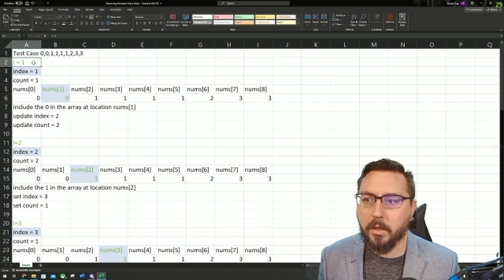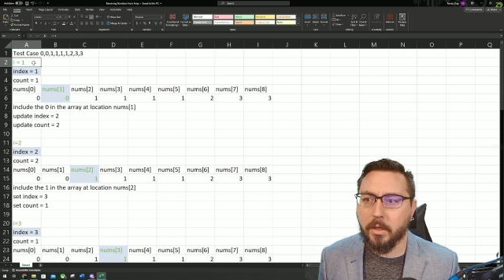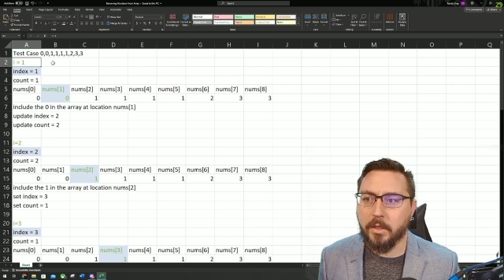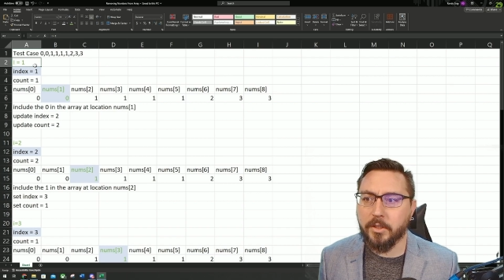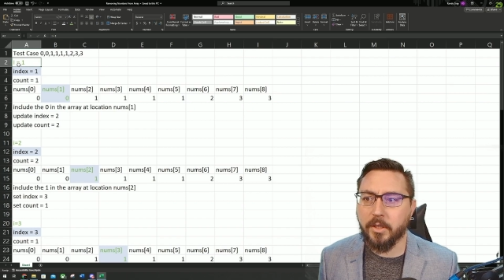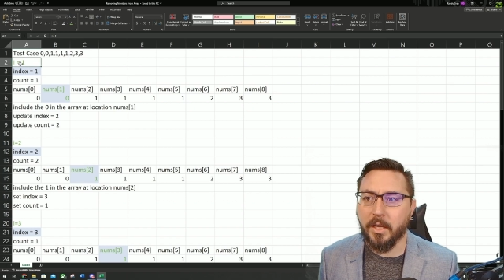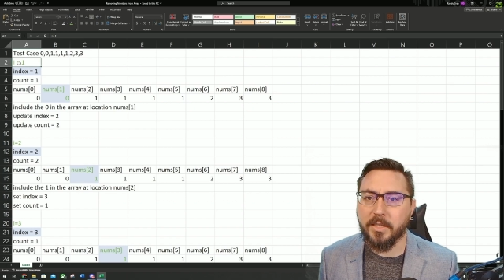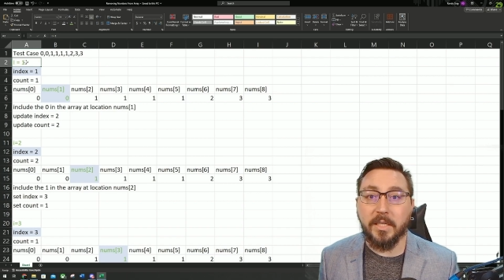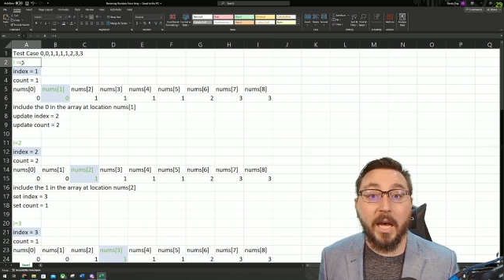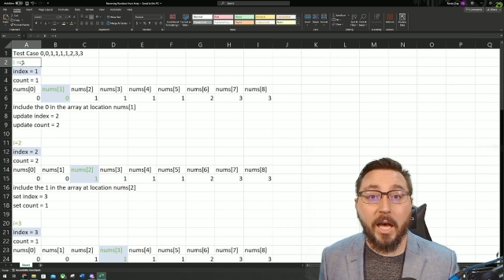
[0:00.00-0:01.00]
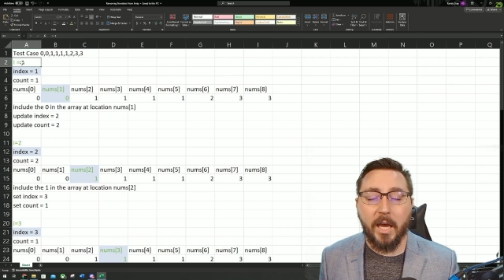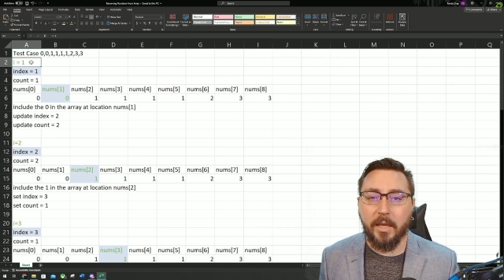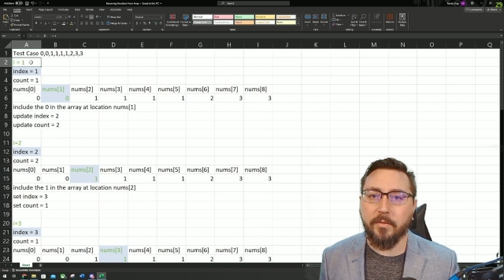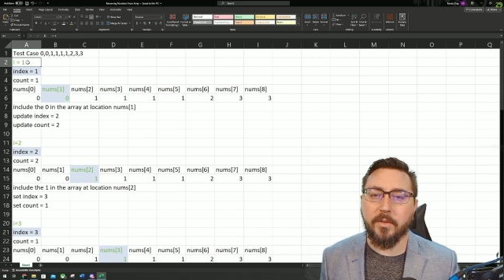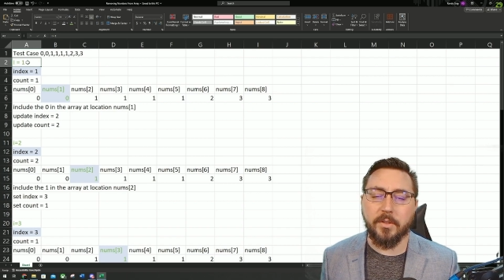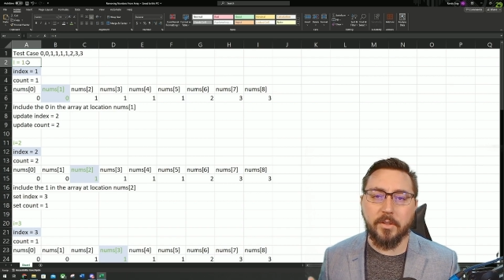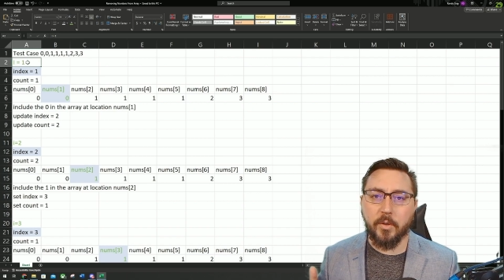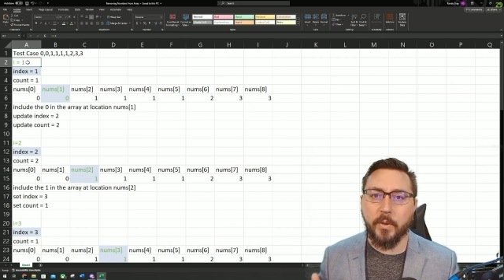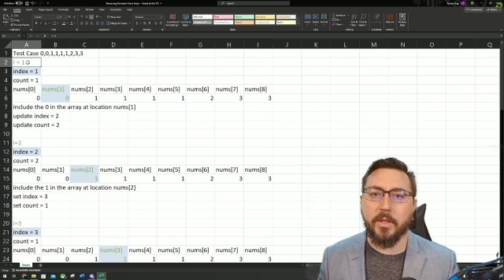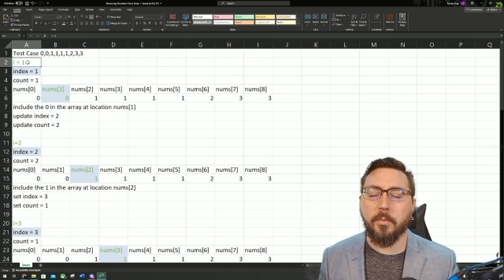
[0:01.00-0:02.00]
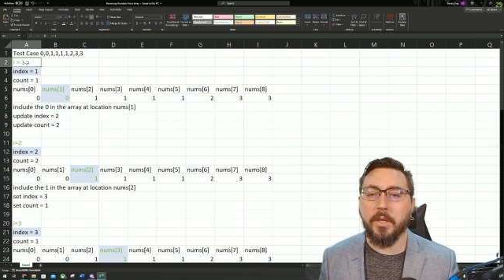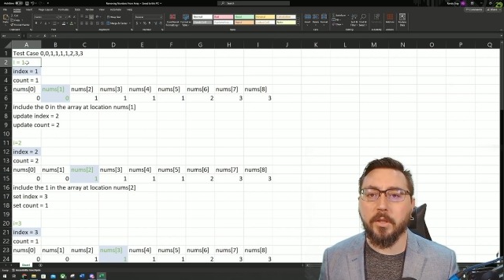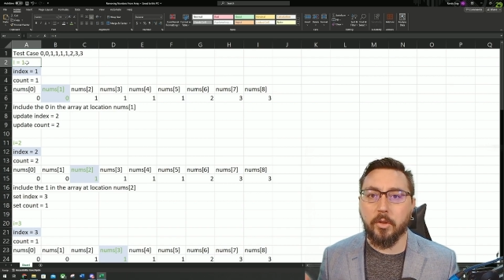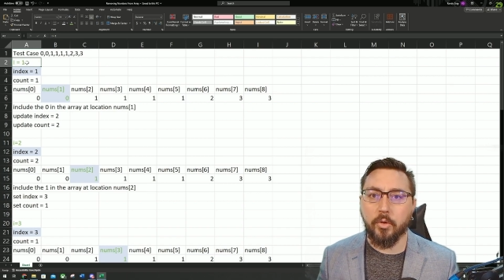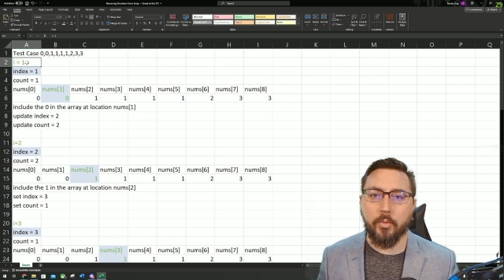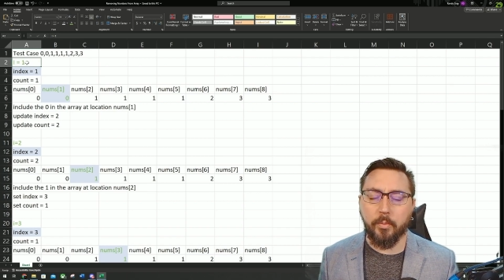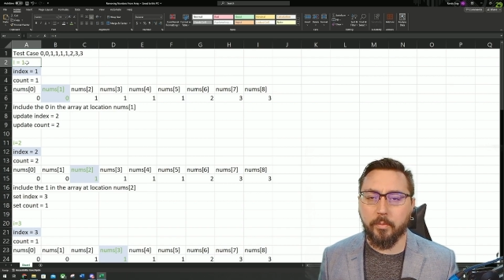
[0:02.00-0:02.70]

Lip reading: initialize an I. This is going to be the loop.